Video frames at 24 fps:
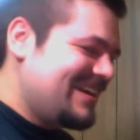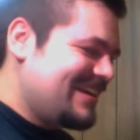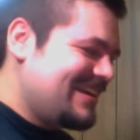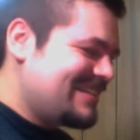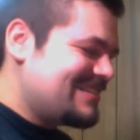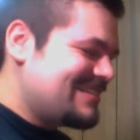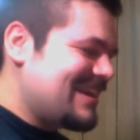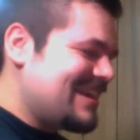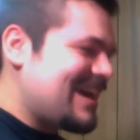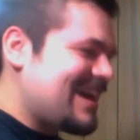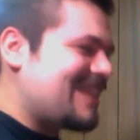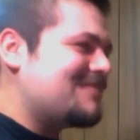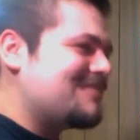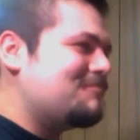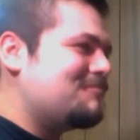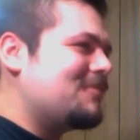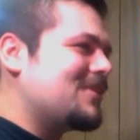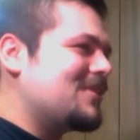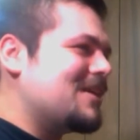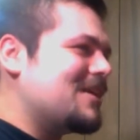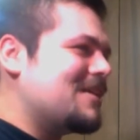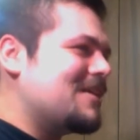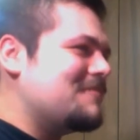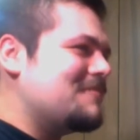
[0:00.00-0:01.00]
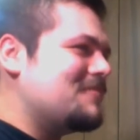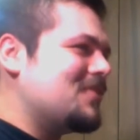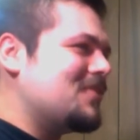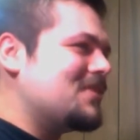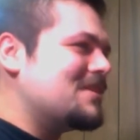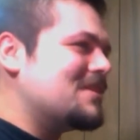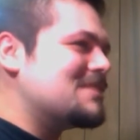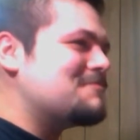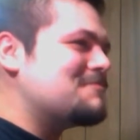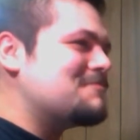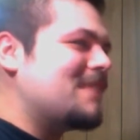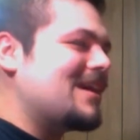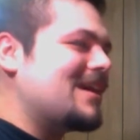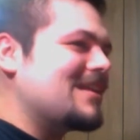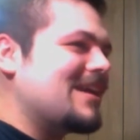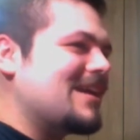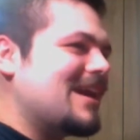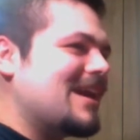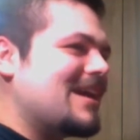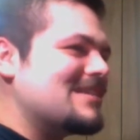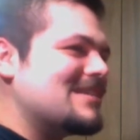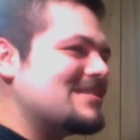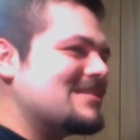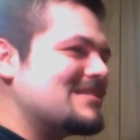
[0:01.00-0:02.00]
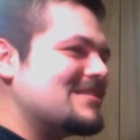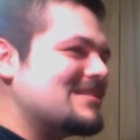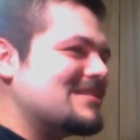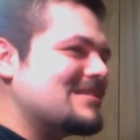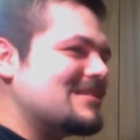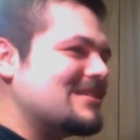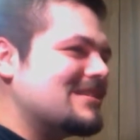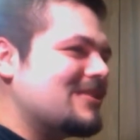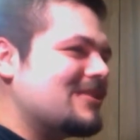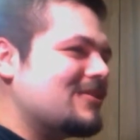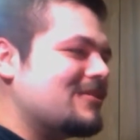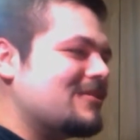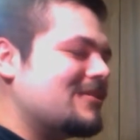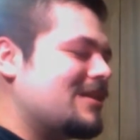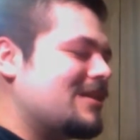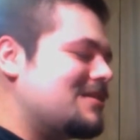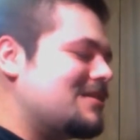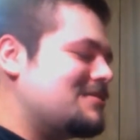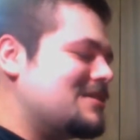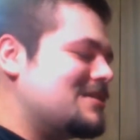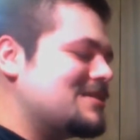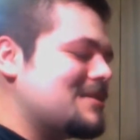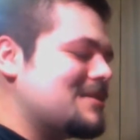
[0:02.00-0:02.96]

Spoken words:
Yeah, but in this podcast, or not in this